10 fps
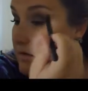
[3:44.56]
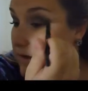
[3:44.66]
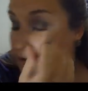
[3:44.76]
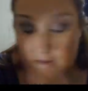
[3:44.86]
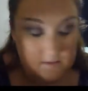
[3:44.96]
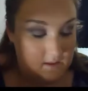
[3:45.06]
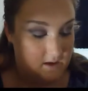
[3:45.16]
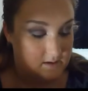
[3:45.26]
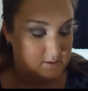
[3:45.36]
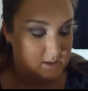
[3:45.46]
And
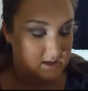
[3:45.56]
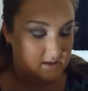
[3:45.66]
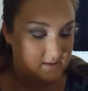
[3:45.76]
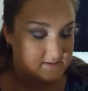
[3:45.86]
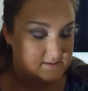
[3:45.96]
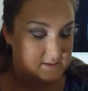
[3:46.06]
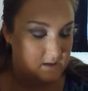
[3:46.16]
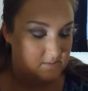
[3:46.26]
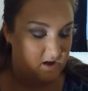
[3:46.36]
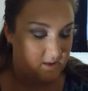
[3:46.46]
then taking that
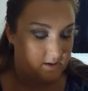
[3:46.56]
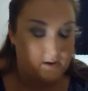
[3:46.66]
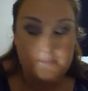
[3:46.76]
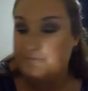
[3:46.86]
same color